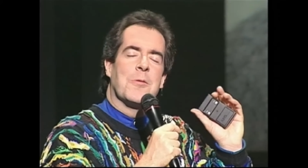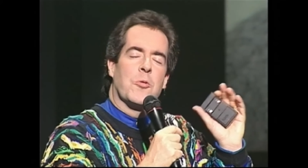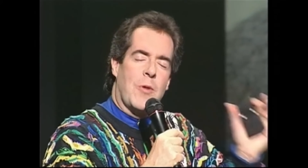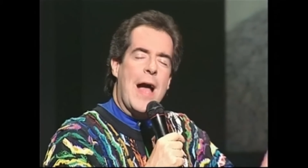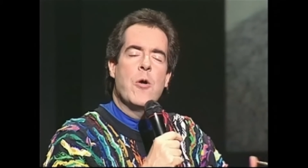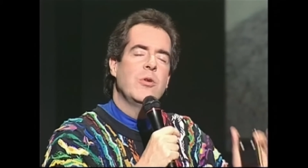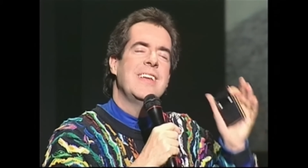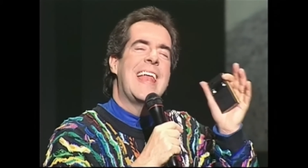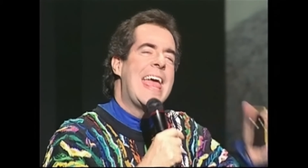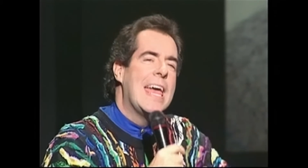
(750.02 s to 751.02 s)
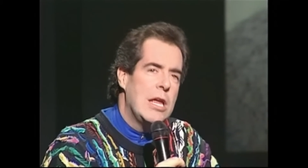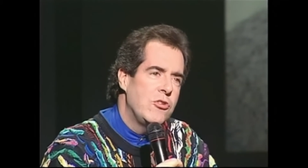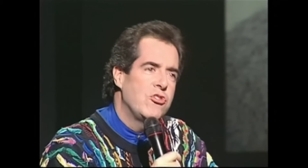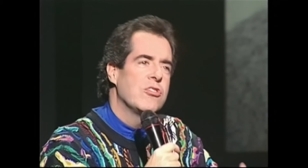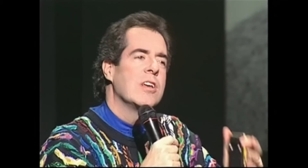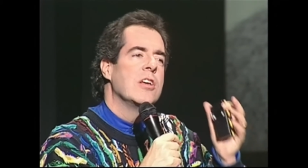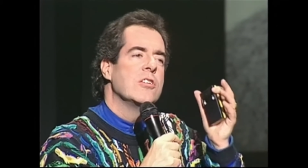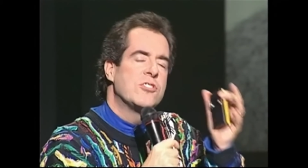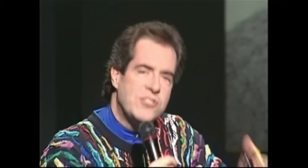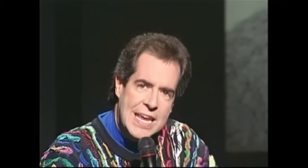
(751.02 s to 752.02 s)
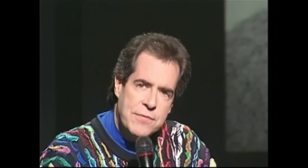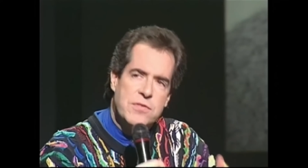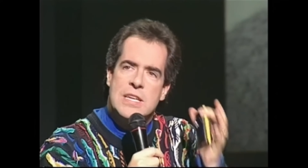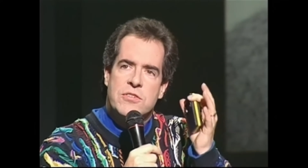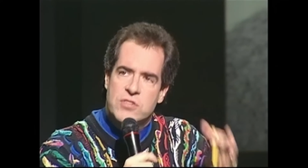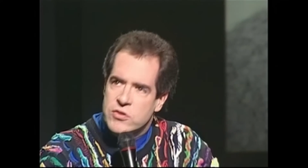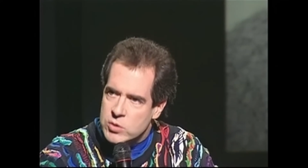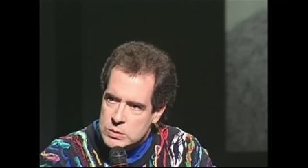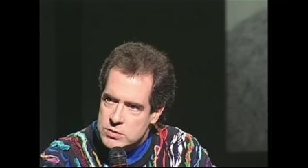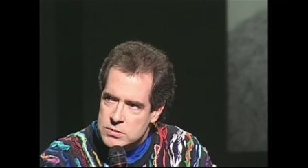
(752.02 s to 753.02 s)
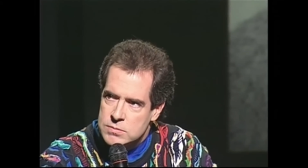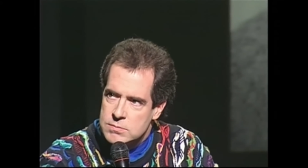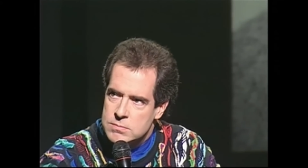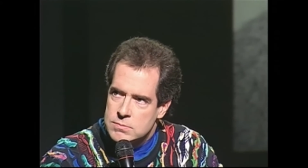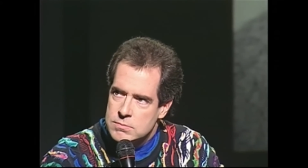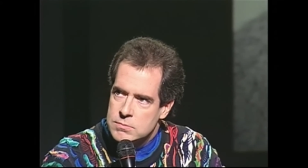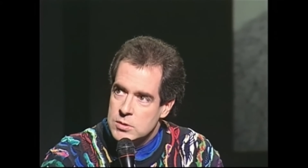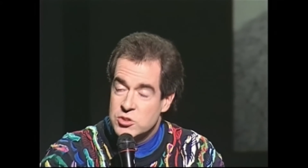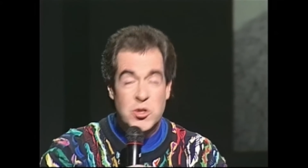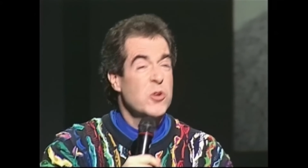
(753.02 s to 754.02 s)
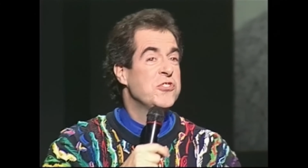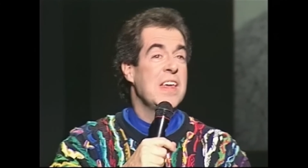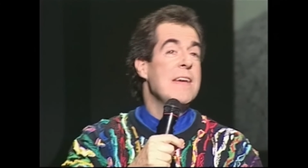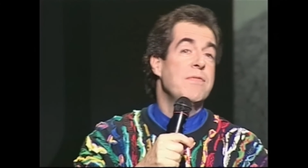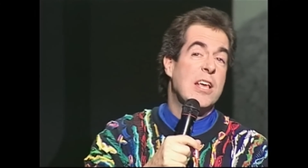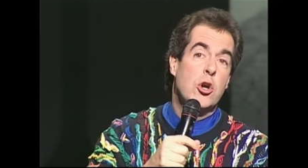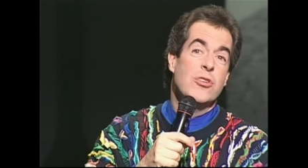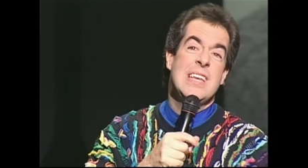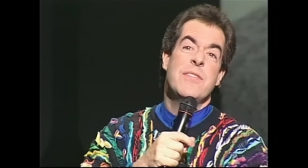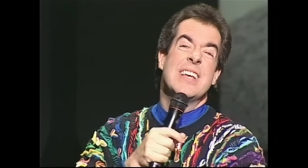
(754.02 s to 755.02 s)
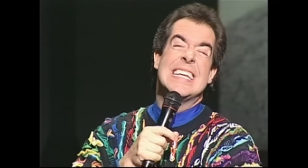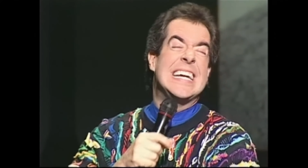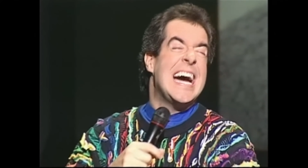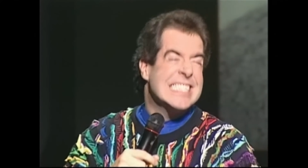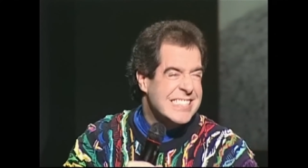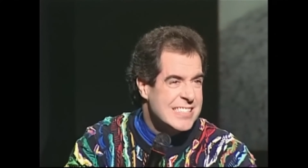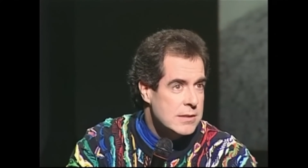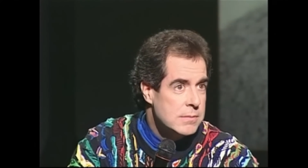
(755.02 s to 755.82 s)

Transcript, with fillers: rounded edge safety scissors. So safe they couldn't even cut.